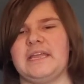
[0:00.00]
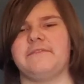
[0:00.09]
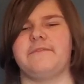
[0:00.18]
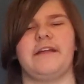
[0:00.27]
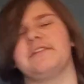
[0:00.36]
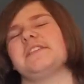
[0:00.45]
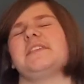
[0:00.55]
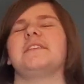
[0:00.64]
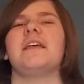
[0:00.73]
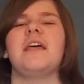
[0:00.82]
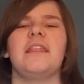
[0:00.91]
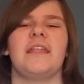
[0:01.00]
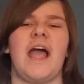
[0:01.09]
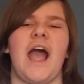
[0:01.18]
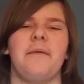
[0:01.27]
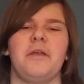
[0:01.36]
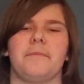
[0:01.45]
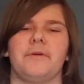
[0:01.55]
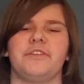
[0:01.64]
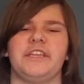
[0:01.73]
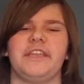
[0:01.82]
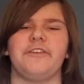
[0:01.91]
and viruses that inhabit a
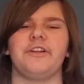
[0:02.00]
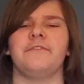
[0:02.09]
particular